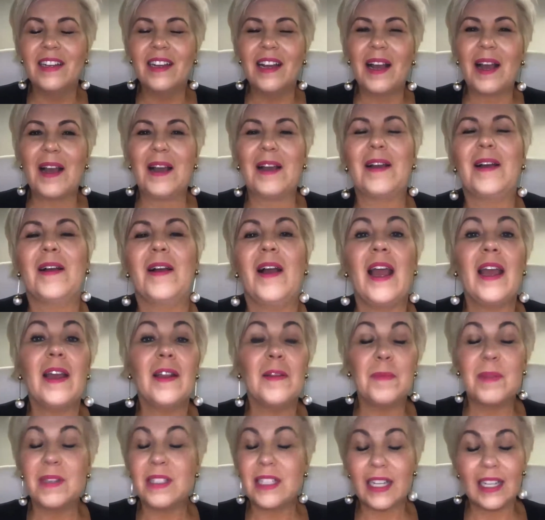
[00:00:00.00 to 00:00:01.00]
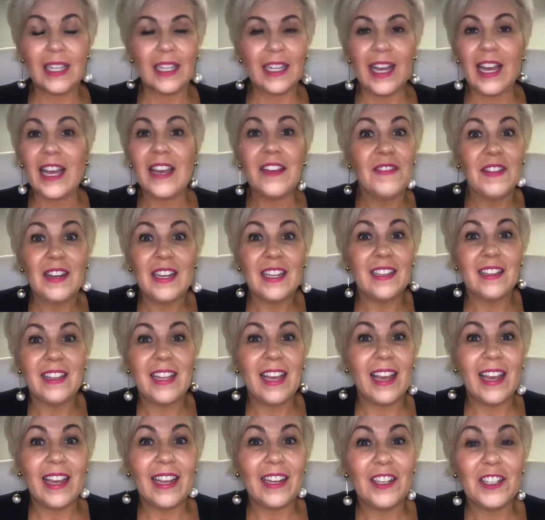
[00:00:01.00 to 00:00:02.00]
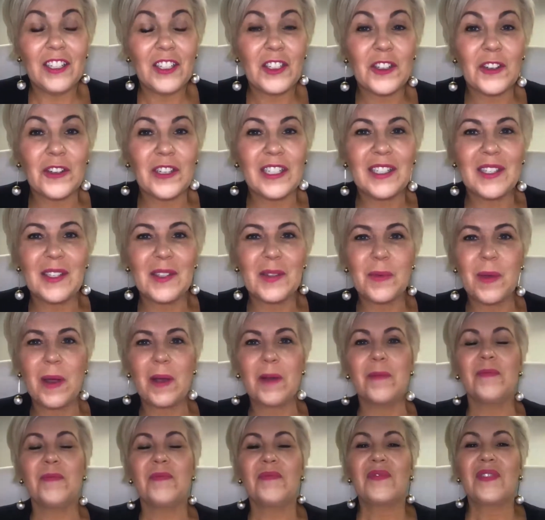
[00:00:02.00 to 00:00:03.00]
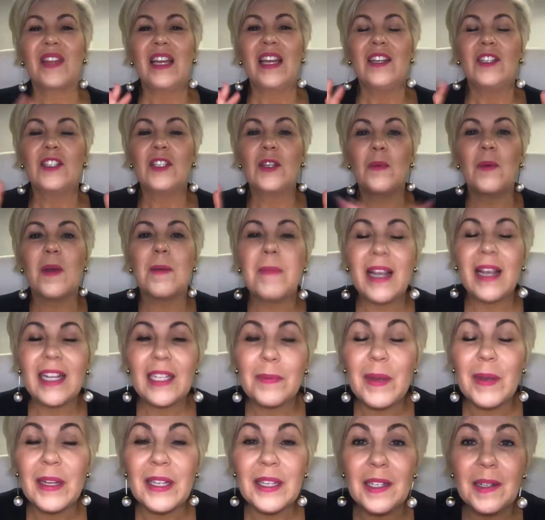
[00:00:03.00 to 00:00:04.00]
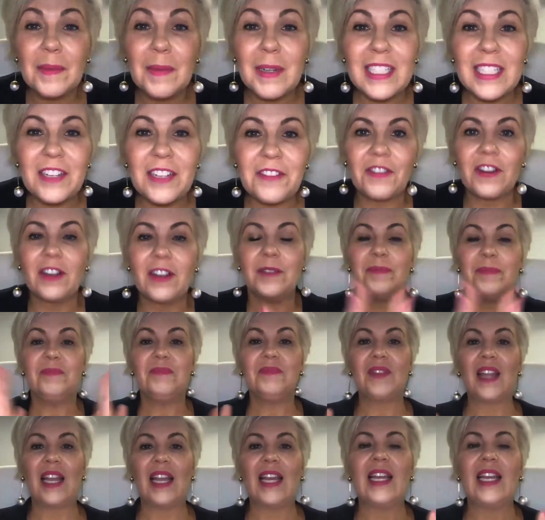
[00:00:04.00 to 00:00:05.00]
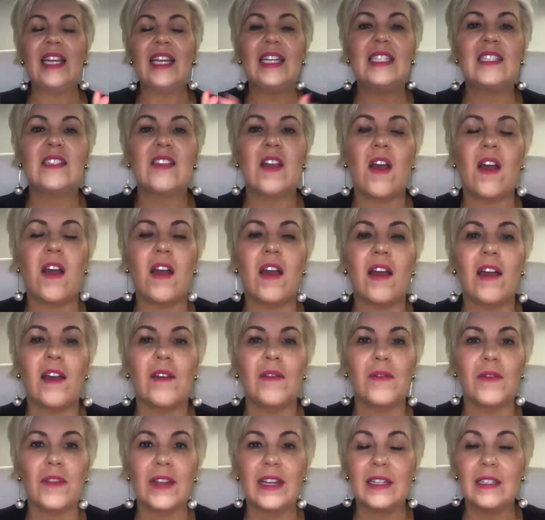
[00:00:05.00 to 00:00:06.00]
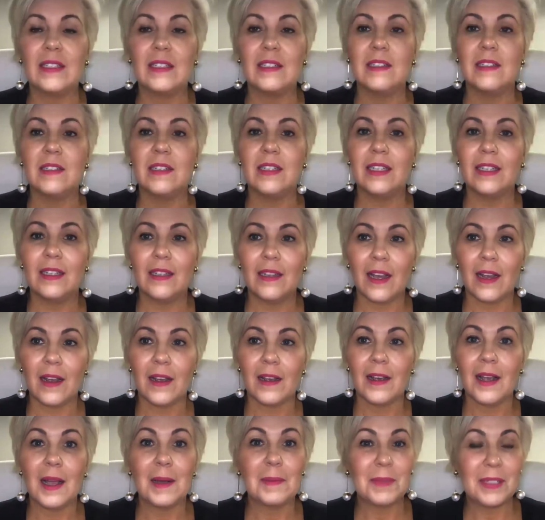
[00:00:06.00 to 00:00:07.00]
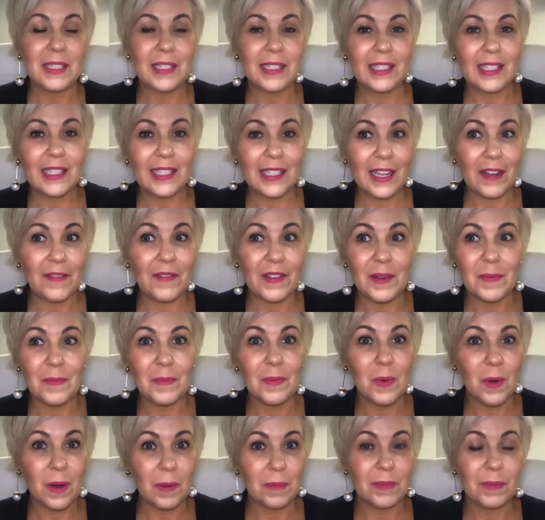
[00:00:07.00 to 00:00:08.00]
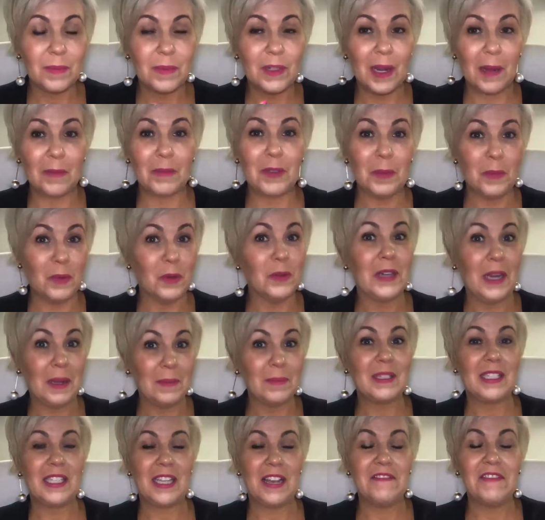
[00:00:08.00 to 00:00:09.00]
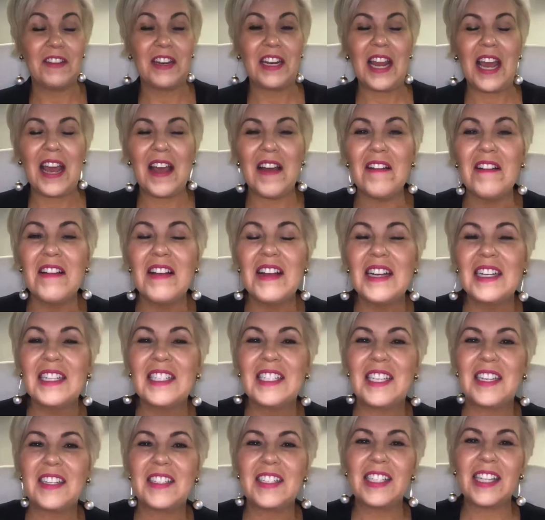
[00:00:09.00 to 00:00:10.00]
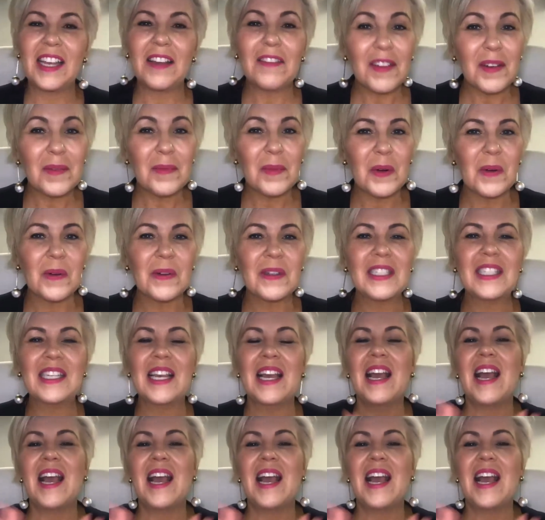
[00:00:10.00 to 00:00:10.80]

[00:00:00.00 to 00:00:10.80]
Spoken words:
and particularly even in their industries as well. So what makes me a little bit different is I've written up to book number 7 now. So 7 books.